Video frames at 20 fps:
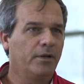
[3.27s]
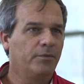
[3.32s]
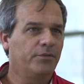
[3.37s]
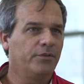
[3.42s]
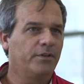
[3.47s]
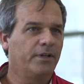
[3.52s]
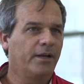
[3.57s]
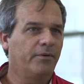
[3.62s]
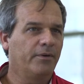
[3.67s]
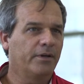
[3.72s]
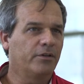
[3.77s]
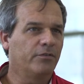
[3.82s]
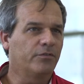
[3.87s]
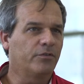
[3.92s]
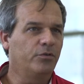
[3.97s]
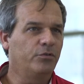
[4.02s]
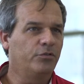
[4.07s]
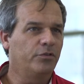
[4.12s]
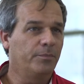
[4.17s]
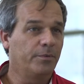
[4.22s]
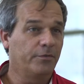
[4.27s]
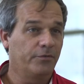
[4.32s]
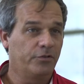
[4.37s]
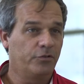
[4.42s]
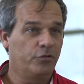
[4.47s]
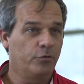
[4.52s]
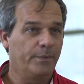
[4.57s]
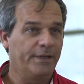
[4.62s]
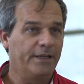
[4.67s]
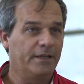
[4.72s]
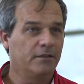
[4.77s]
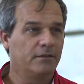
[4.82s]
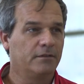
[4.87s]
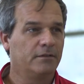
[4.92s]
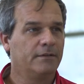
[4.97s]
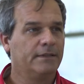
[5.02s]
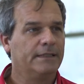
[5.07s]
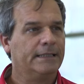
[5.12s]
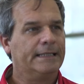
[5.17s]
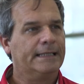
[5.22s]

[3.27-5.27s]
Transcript: I was the director of cruise shipping for Jamaica